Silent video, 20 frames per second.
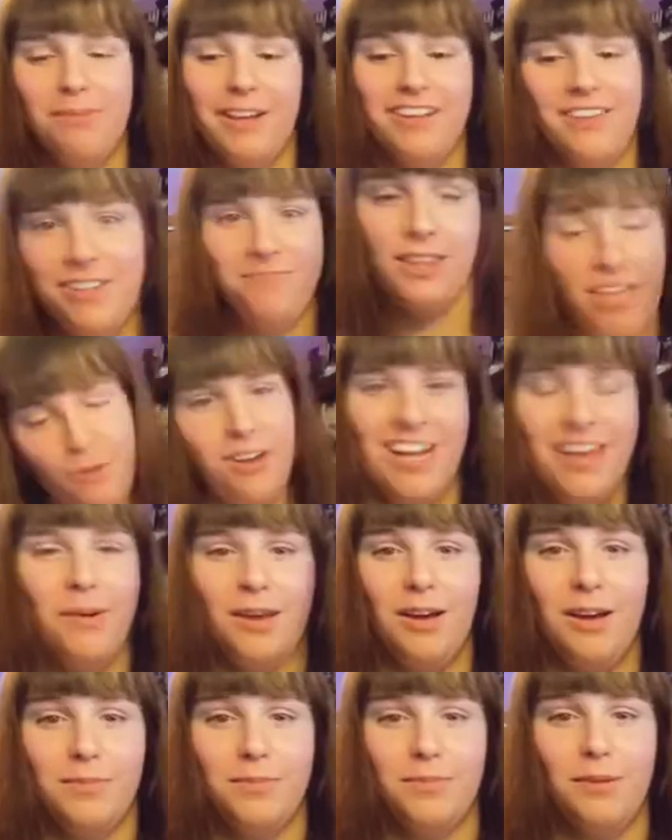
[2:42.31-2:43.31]
video
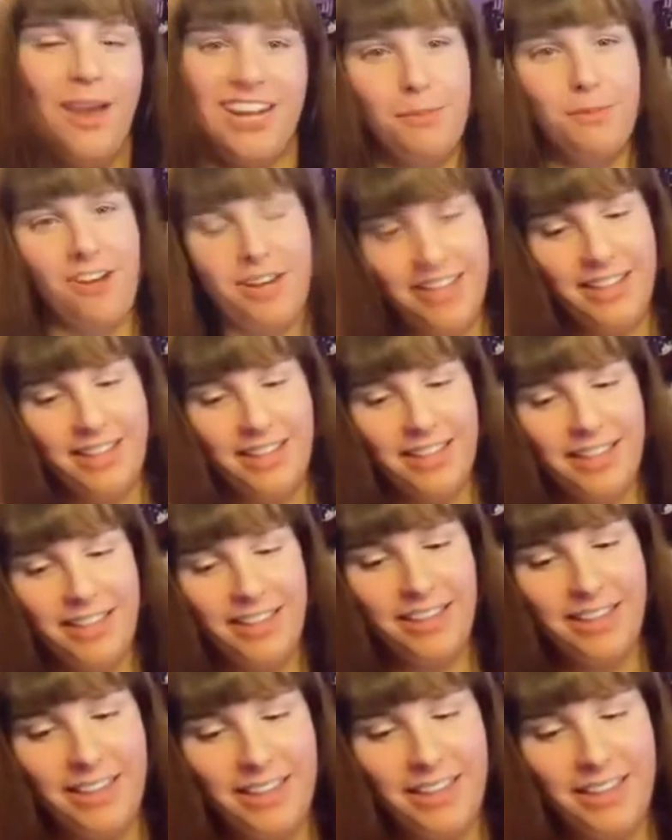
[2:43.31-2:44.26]
I drop some pictures in and